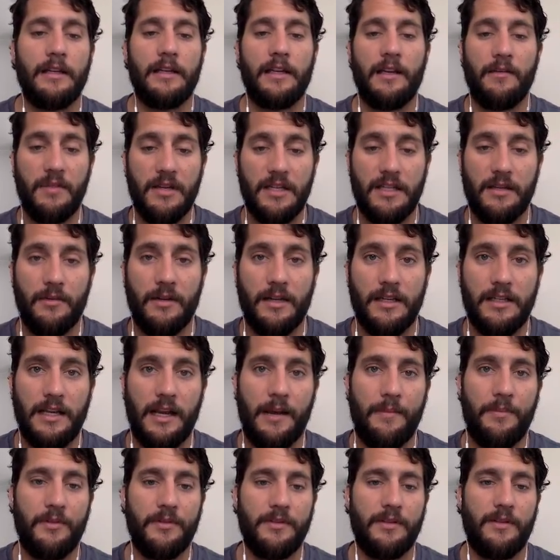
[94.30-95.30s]
Give me some
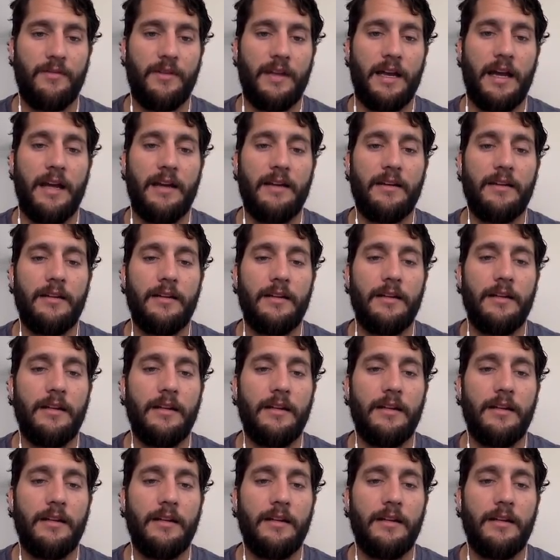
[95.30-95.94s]
examples of that.